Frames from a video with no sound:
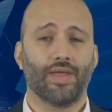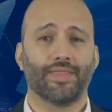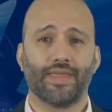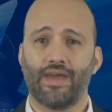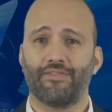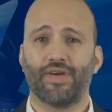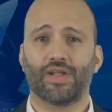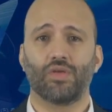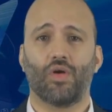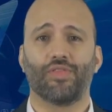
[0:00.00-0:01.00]
the
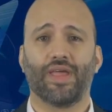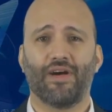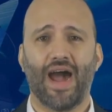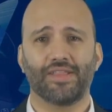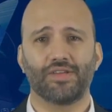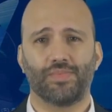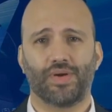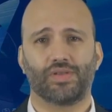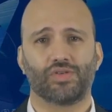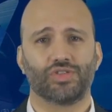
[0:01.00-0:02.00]
effect of the high
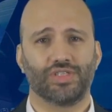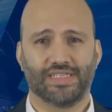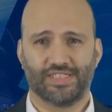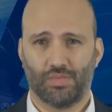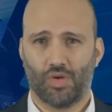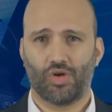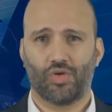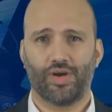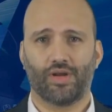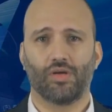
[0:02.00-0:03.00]
temperatures is more
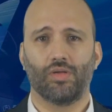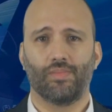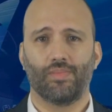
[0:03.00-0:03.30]
critical.